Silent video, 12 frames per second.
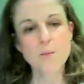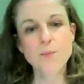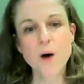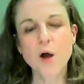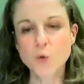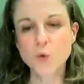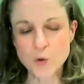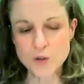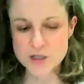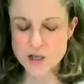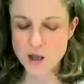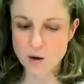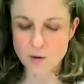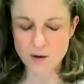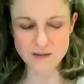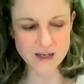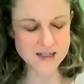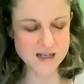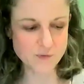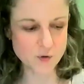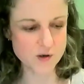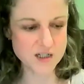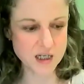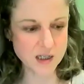But also, I think, as I've
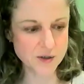already